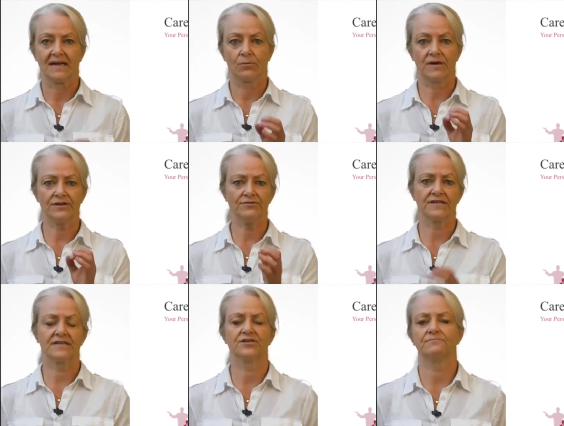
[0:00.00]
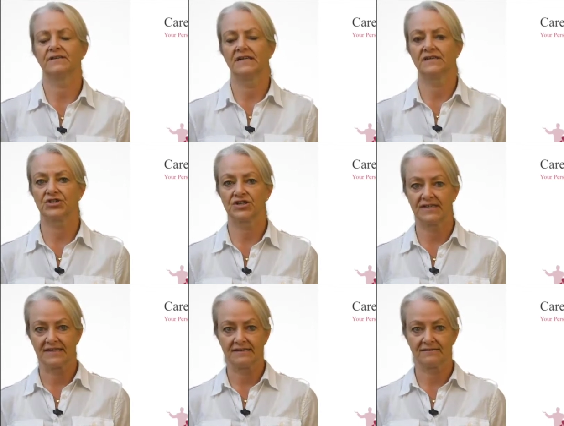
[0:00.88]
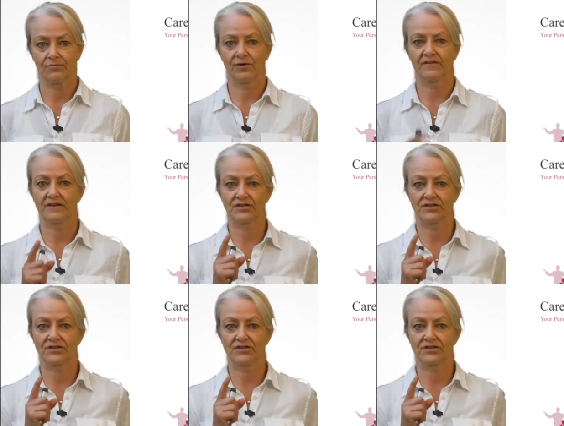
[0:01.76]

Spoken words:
When you did your PhD, were there